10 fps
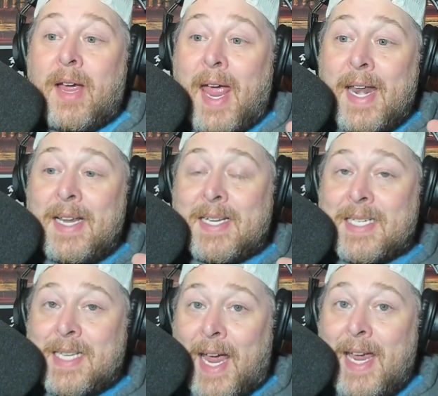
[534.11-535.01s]
and he
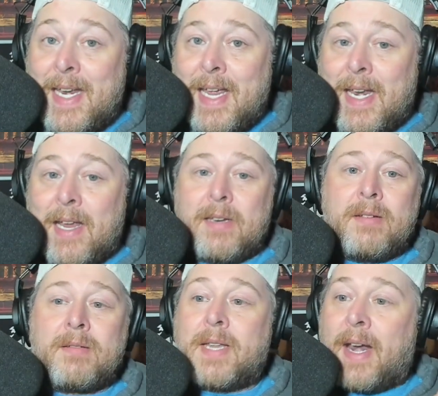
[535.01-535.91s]
stayed in it
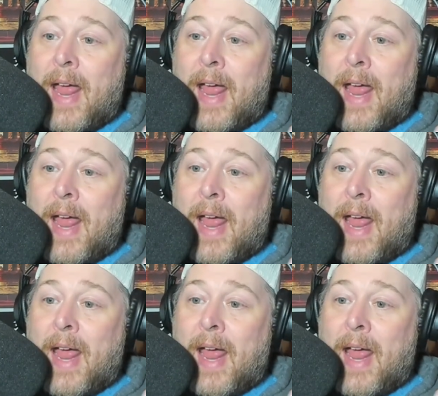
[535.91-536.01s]
that